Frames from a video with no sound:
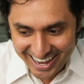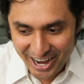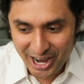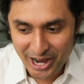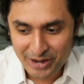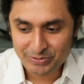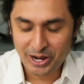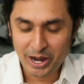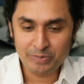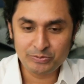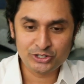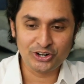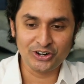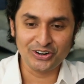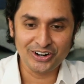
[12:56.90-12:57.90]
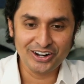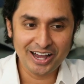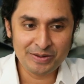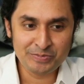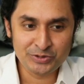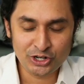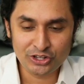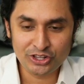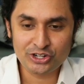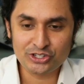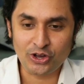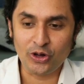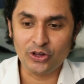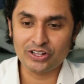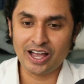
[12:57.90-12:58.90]
I'm sure there's
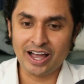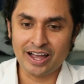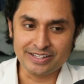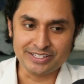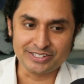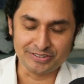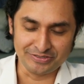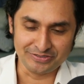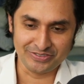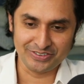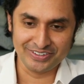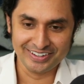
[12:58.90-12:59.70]
all kinds of